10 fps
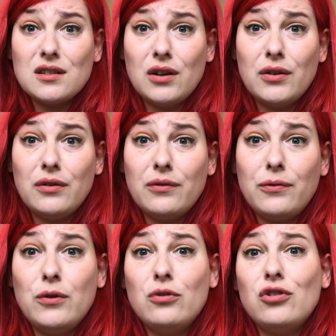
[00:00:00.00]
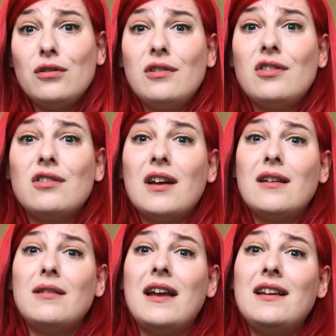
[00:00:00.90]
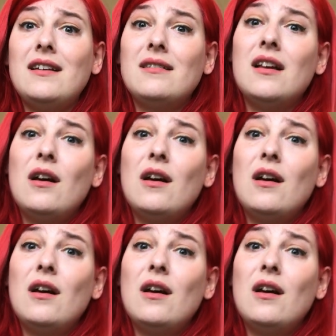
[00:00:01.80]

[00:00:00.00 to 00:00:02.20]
So fruit juice and any